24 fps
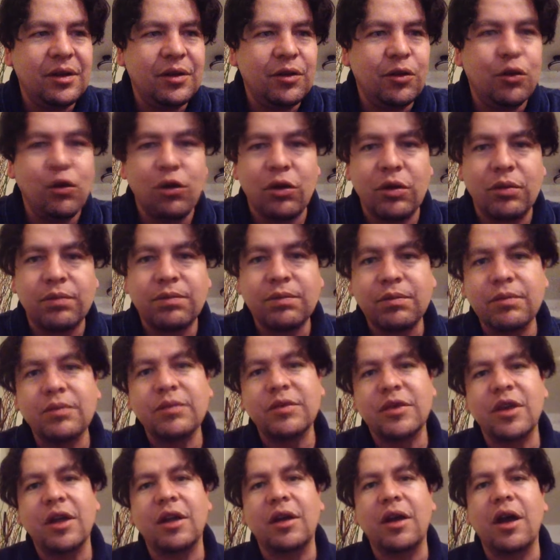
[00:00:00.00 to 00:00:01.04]
Or
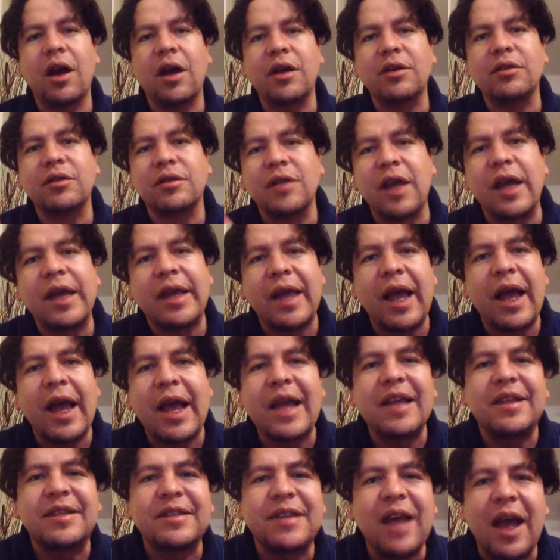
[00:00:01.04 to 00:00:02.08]
psychiatrists, aka
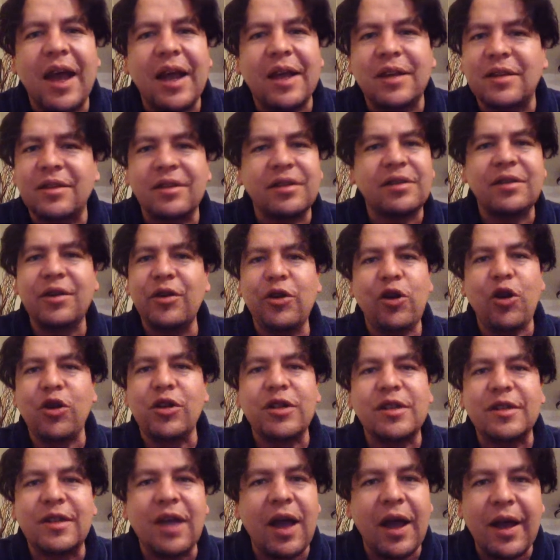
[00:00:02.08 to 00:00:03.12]
scientists. They're not
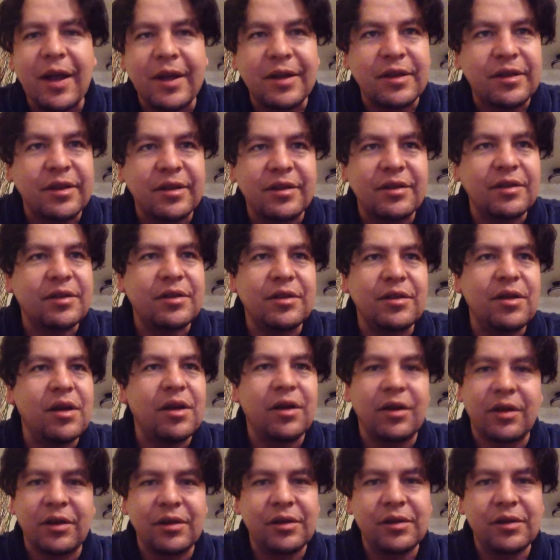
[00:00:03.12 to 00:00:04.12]
scientists, no.